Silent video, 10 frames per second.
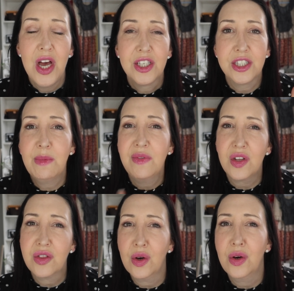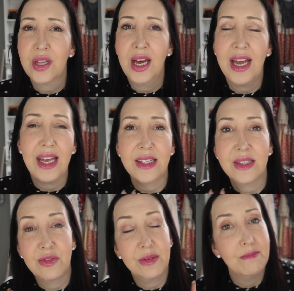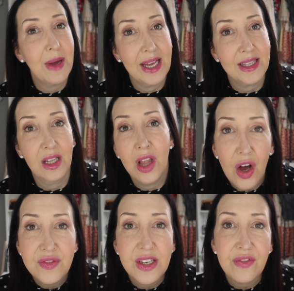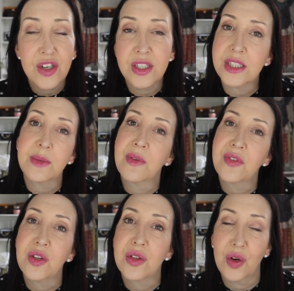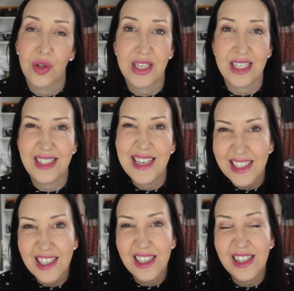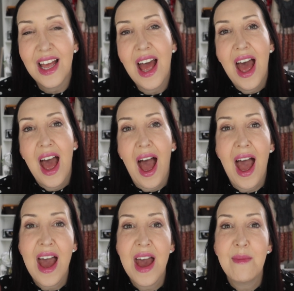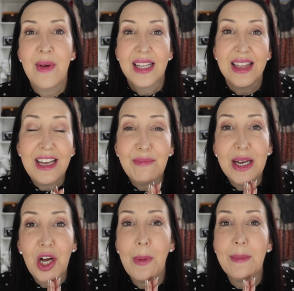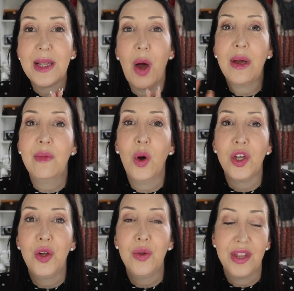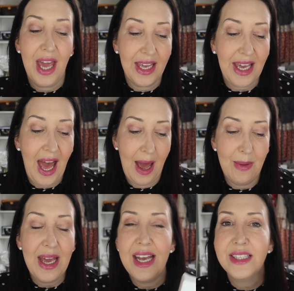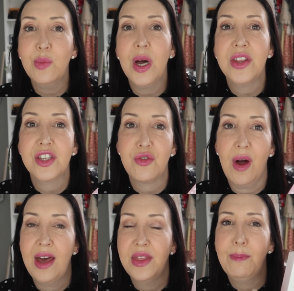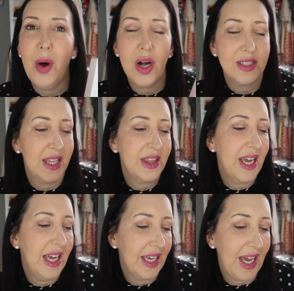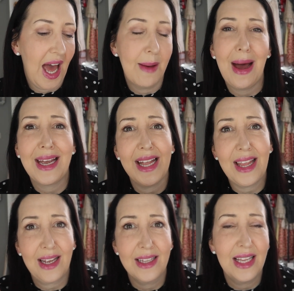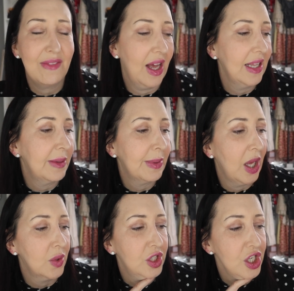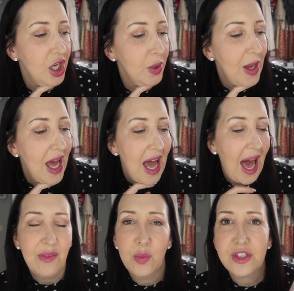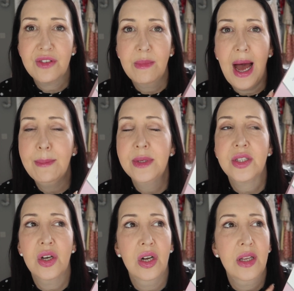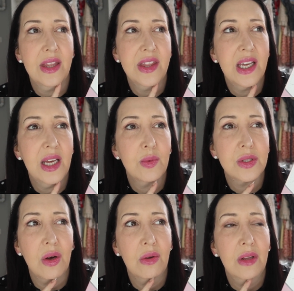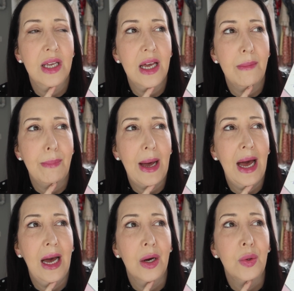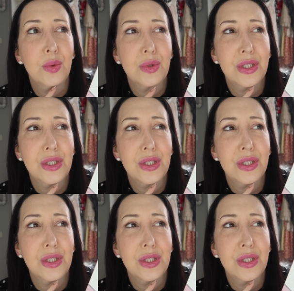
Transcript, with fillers: some of you thought that it made a lot of difference. Some of you thought that it didn't. Um, leave me a comment below in what you think. Um, it is worth a try. The box, I think, um, again, I can leave that link below too. It was from Amazon. I think it was only about